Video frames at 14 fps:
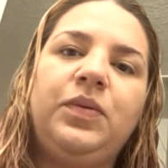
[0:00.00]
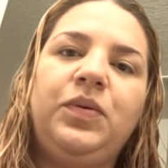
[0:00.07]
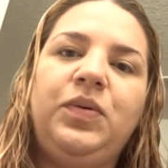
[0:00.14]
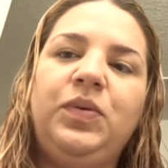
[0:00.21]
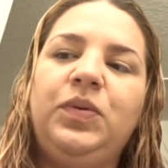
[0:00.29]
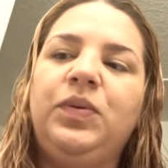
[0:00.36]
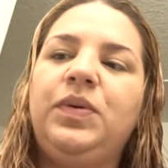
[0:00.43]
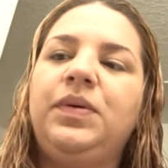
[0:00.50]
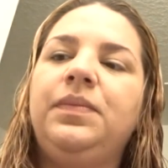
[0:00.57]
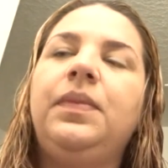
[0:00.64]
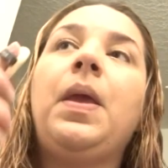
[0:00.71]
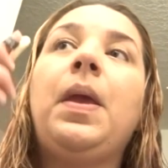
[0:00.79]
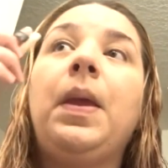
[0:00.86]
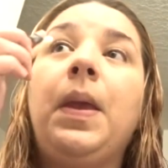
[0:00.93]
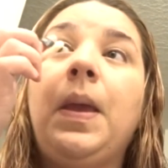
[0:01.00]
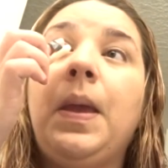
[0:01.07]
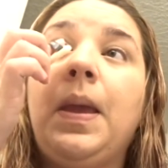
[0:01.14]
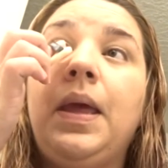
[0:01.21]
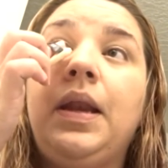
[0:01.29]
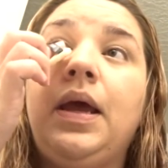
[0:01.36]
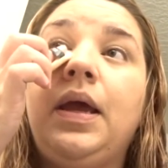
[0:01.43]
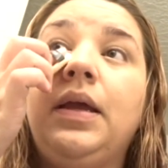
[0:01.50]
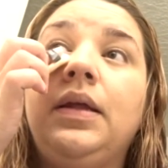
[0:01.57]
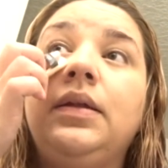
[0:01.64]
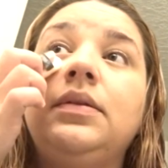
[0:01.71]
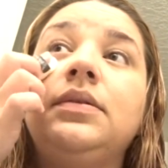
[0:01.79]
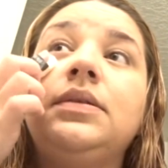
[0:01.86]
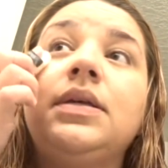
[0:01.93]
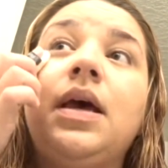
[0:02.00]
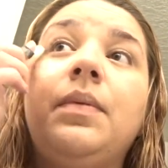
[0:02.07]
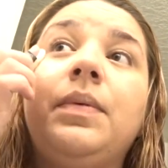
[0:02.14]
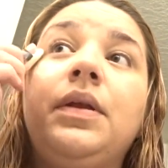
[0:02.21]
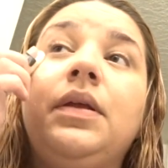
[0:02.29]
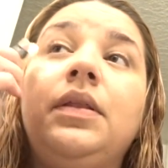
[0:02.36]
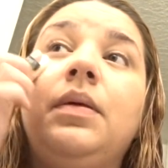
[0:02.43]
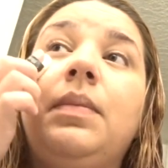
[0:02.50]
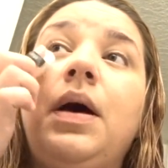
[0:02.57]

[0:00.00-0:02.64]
Ooh. And I tap it in the